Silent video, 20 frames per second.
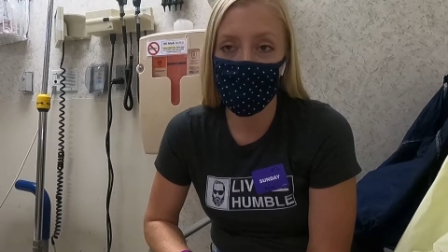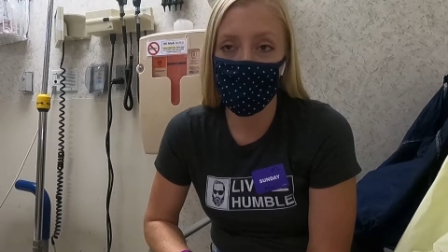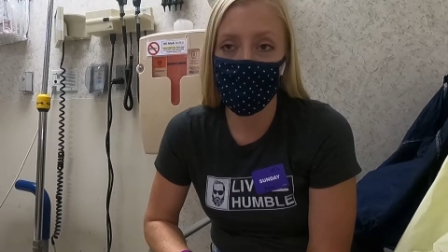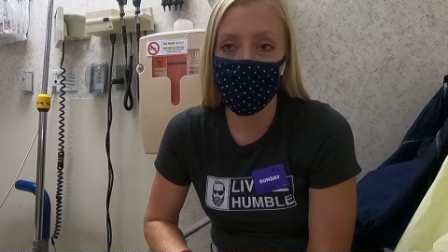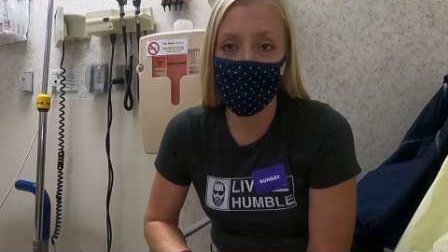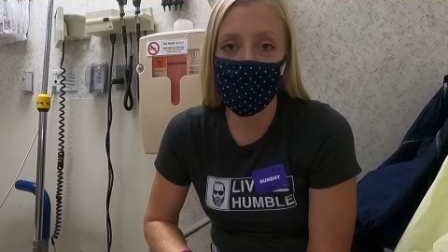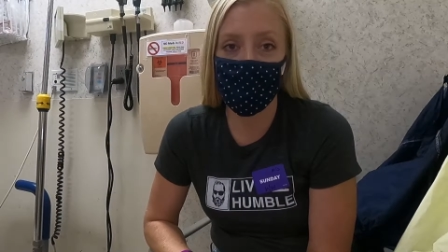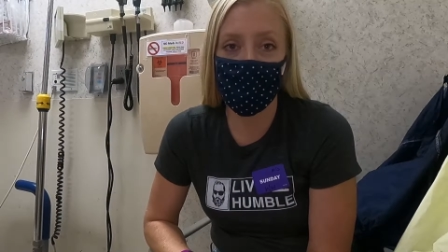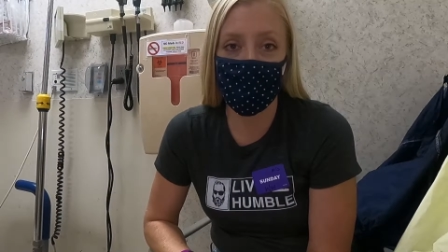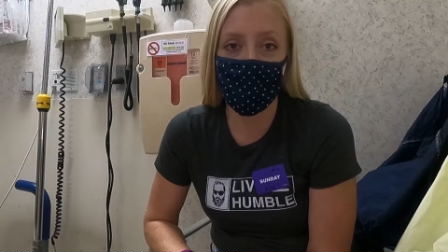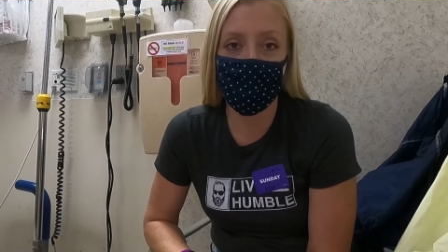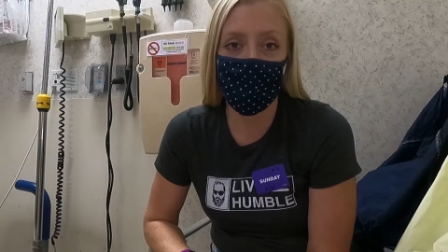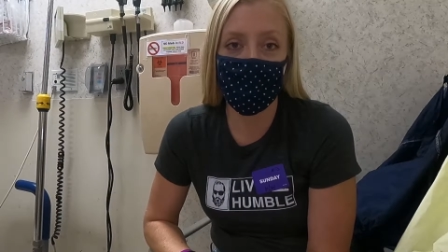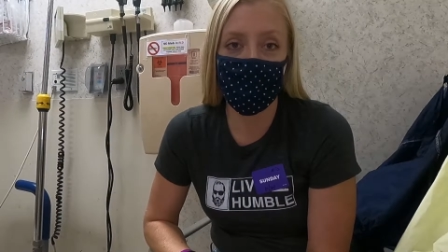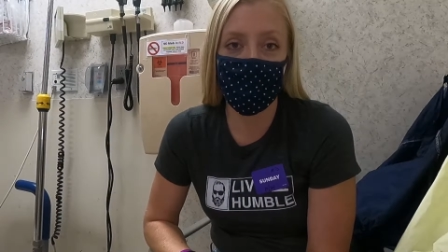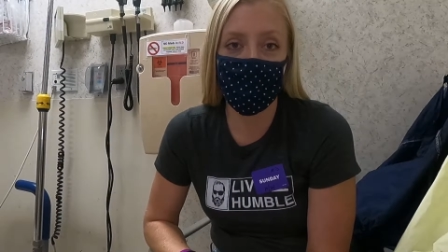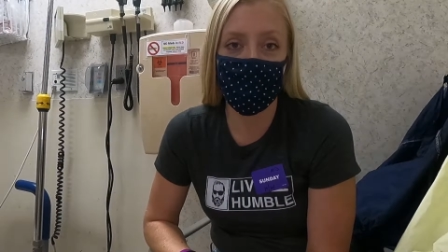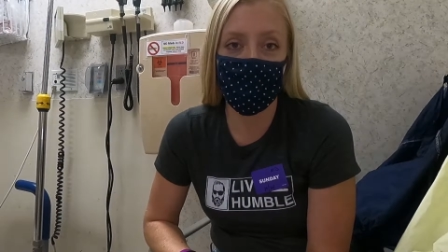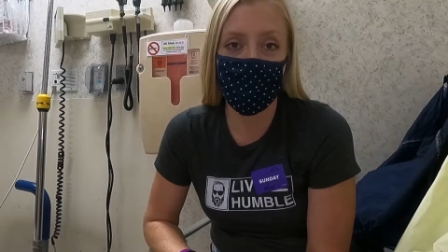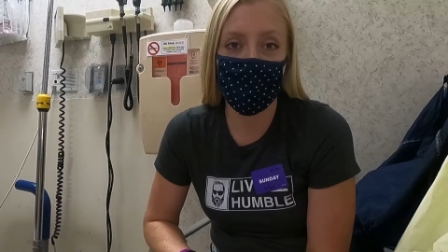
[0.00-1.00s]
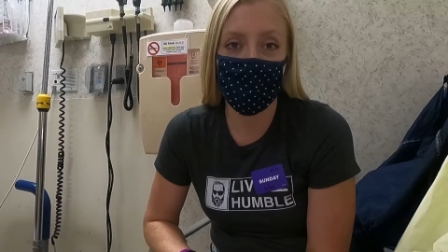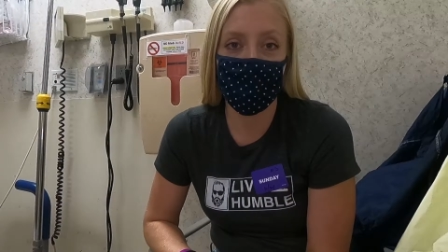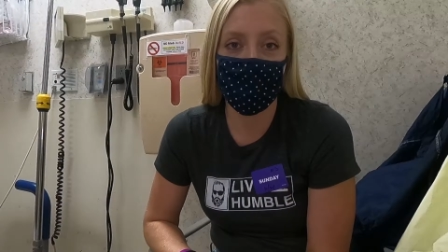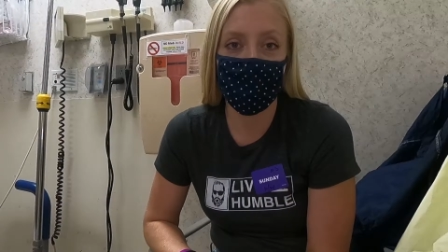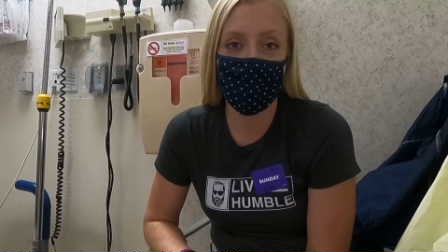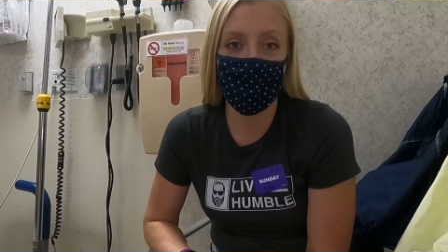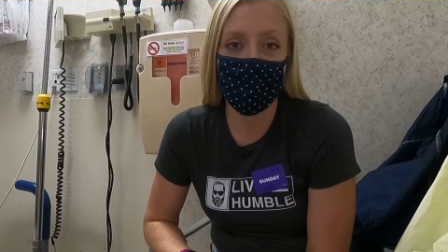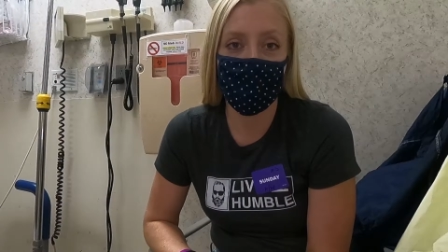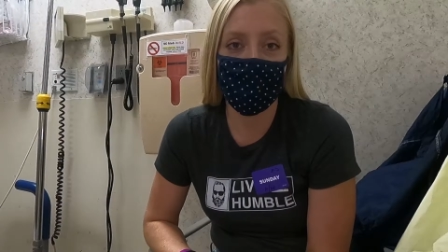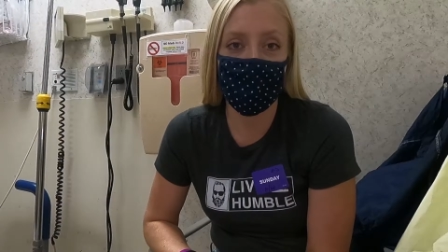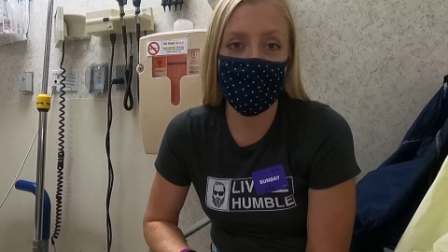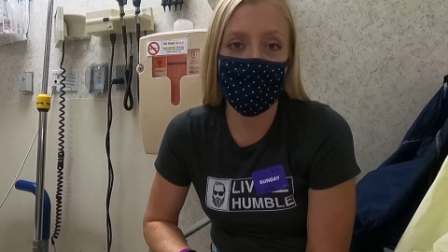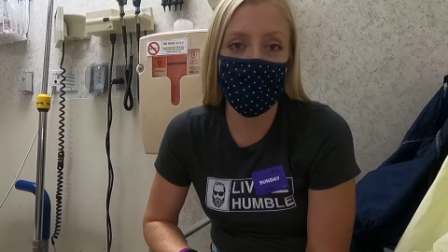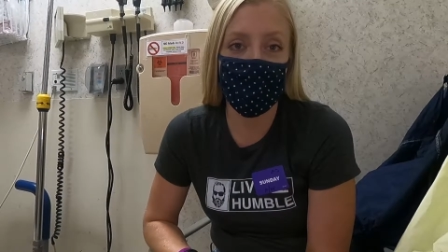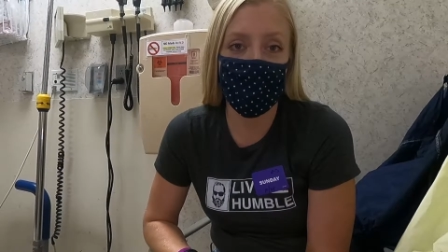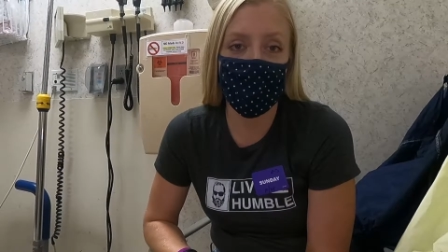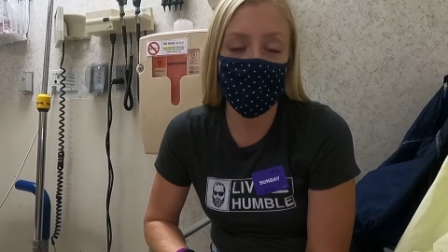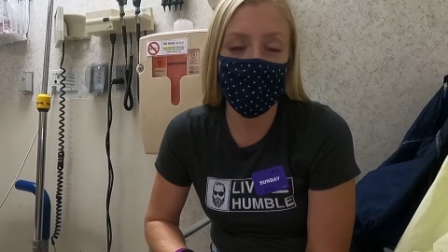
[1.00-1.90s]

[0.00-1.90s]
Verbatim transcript: we are here.